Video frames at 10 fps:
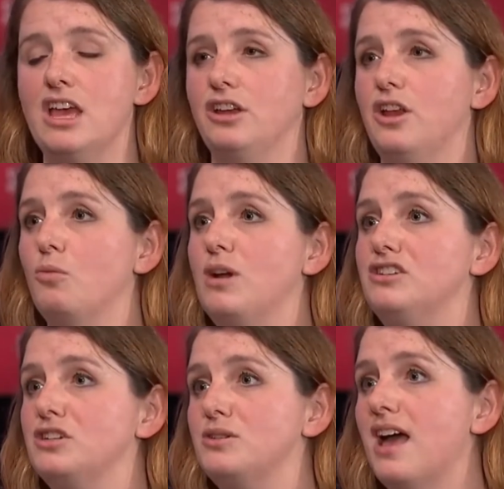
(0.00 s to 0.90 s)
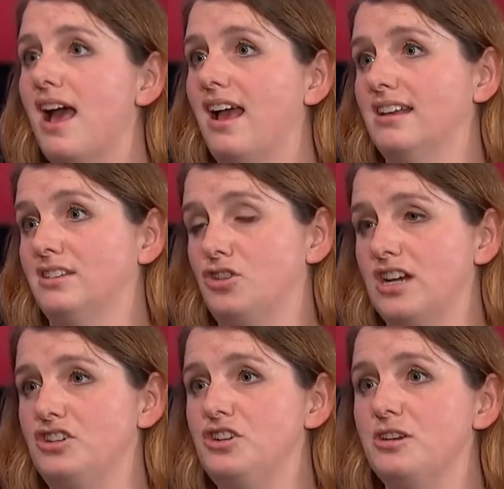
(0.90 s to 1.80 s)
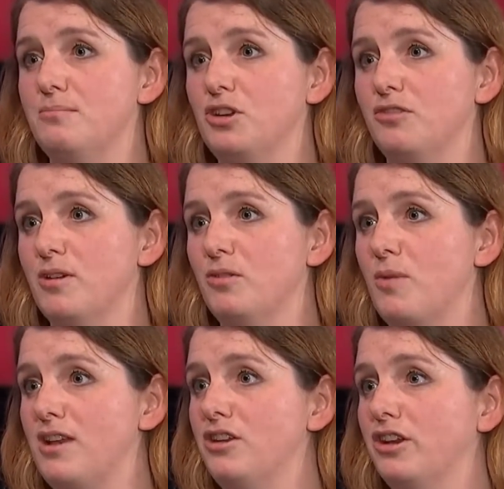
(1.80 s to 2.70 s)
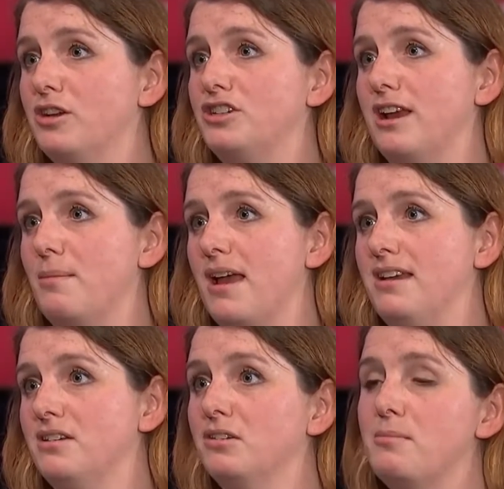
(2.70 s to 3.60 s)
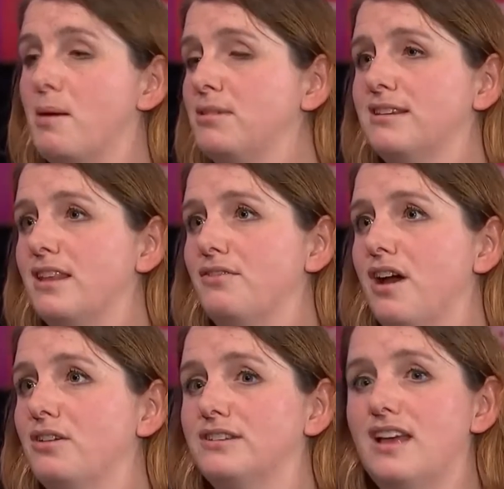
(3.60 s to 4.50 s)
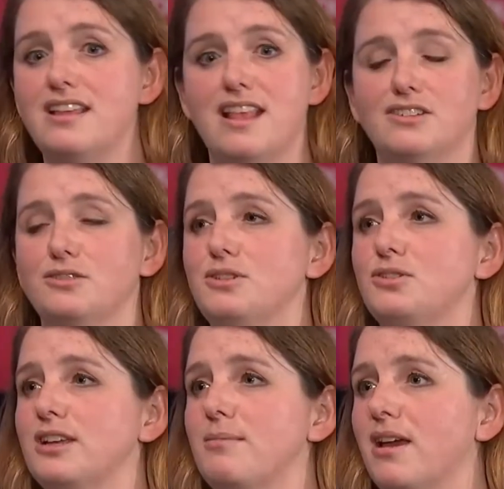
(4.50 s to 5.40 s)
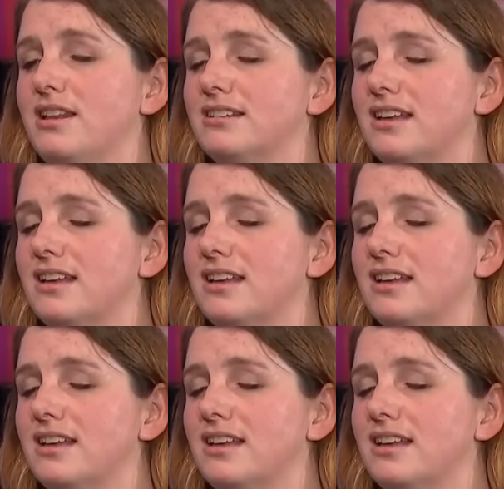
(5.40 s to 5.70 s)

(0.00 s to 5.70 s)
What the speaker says: We do that as the trade union movement. When you negotiate a pay deal, the members get the final say, and that's all we're talking about in this case.